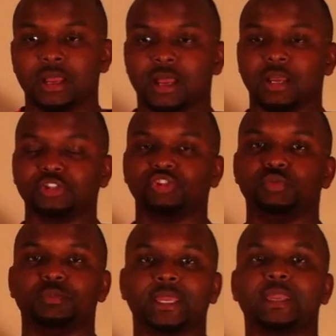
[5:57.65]
You
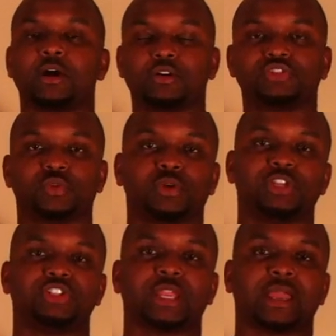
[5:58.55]
may also want to check
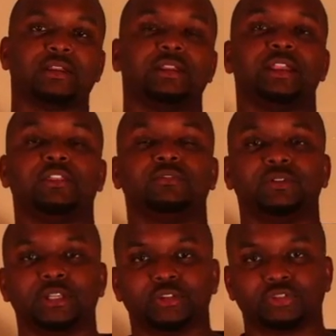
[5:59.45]
out another video
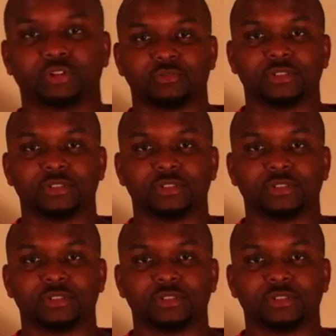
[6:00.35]
service